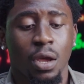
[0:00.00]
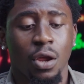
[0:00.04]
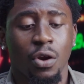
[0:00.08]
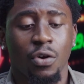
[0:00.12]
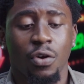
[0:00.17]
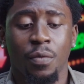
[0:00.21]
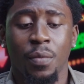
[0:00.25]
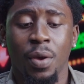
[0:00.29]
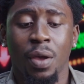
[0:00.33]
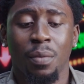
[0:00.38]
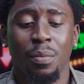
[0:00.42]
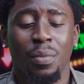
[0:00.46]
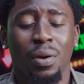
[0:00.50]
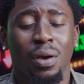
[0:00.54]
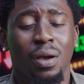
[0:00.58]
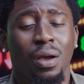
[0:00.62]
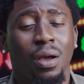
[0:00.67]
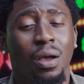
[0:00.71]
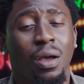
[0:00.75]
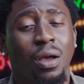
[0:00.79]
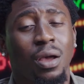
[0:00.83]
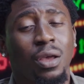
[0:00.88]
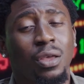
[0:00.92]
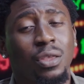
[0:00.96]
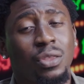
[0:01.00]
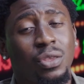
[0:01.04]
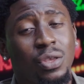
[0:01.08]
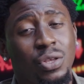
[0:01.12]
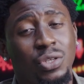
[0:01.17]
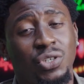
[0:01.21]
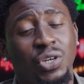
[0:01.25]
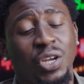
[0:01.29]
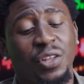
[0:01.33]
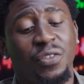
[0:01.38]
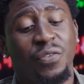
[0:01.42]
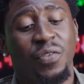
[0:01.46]
Remember, you
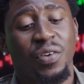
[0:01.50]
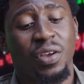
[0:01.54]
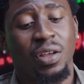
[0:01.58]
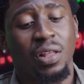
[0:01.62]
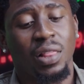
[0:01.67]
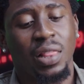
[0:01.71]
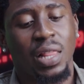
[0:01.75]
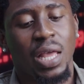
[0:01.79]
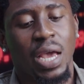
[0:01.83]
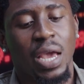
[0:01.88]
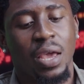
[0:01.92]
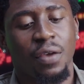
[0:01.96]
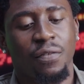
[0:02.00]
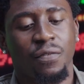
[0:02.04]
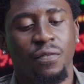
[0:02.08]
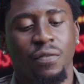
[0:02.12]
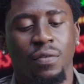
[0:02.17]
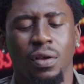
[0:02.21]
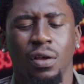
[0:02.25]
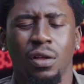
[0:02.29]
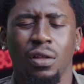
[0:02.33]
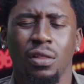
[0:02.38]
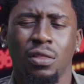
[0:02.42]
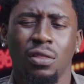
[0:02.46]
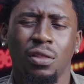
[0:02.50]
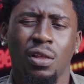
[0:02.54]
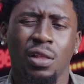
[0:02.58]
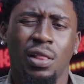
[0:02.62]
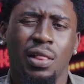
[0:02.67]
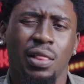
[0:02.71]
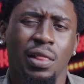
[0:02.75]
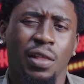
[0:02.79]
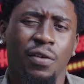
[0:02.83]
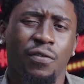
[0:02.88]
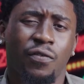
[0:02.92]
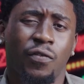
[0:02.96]
trade for your life,
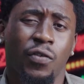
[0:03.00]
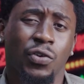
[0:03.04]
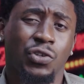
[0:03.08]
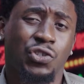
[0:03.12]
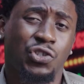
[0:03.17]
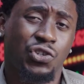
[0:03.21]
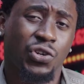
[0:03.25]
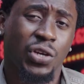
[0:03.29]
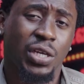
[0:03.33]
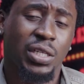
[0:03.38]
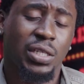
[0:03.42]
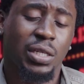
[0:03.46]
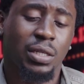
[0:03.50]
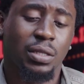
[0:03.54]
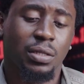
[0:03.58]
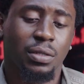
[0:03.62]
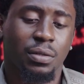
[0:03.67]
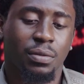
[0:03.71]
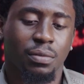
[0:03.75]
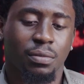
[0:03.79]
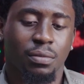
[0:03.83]
not live for trading.